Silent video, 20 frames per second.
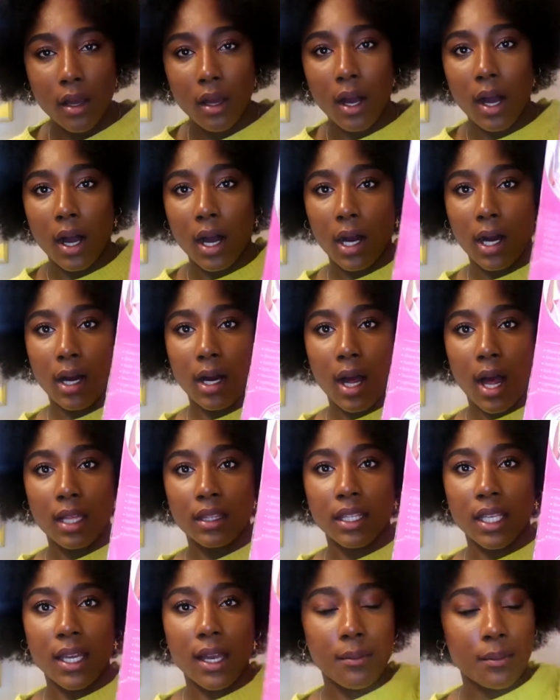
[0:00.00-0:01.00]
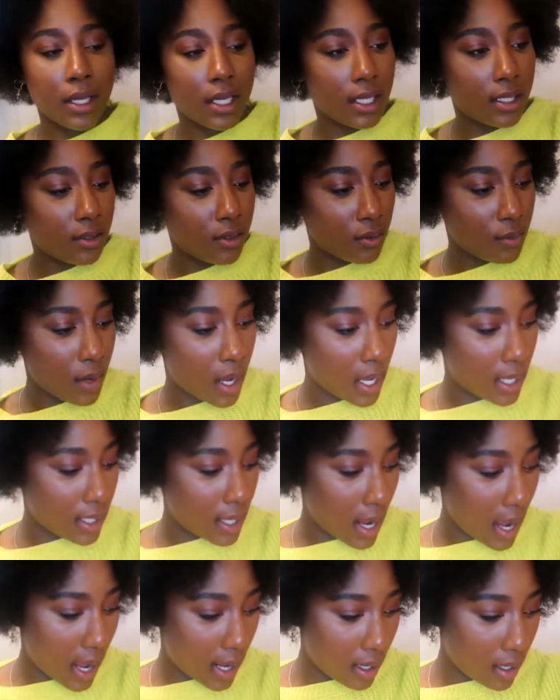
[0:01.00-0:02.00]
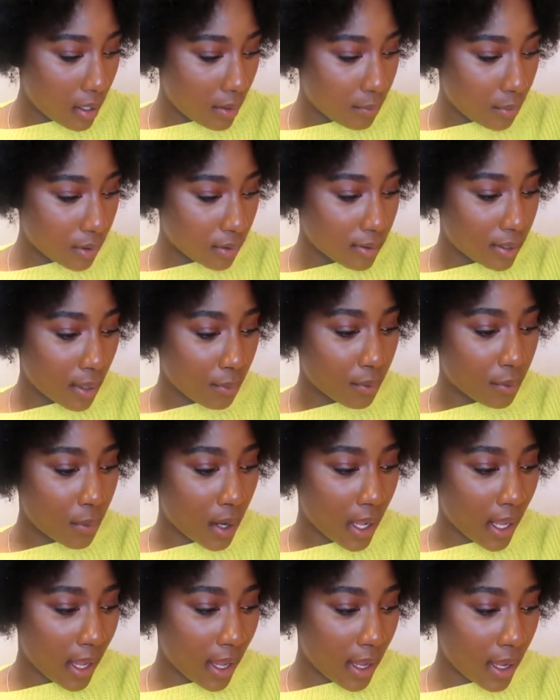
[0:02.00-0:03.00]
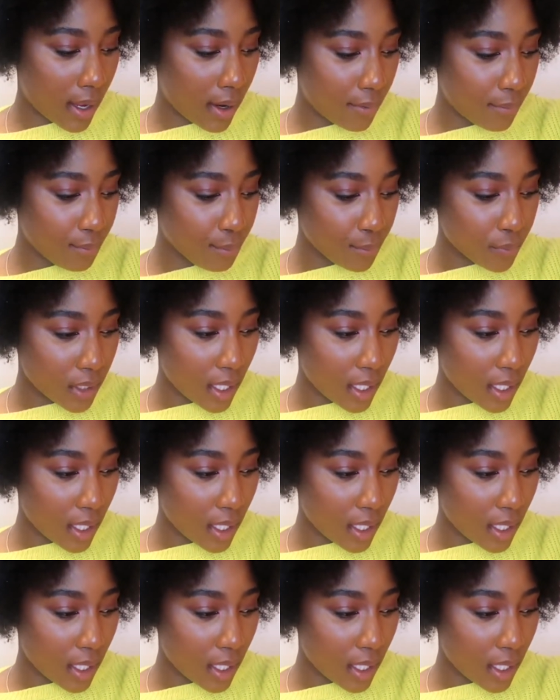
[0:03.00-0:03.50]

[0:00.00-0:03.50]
I think I'm gonna do mine high up on top of my head,